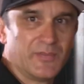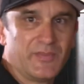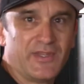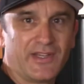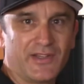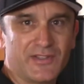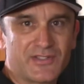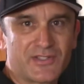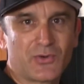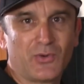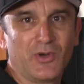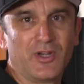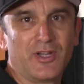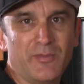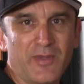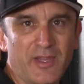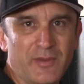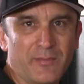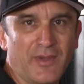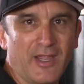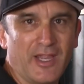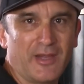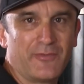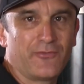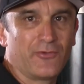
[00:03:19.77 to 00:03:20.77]
something that's going to
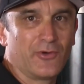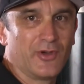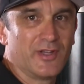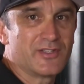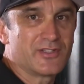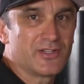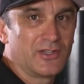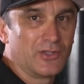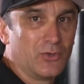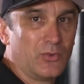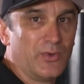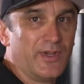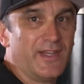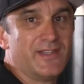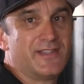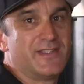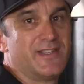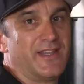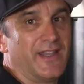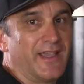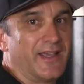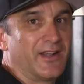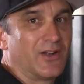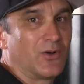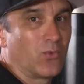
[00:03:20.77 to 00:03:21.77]
make my friends in
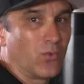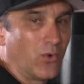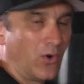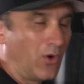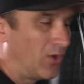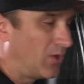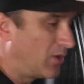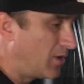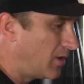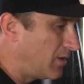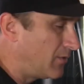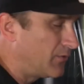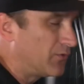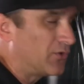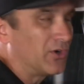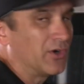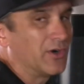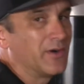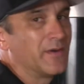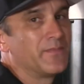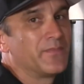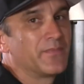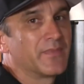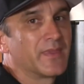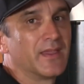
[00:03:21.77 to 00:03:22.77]
Louisiana roll
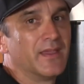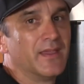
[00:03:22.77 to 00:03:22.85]
over.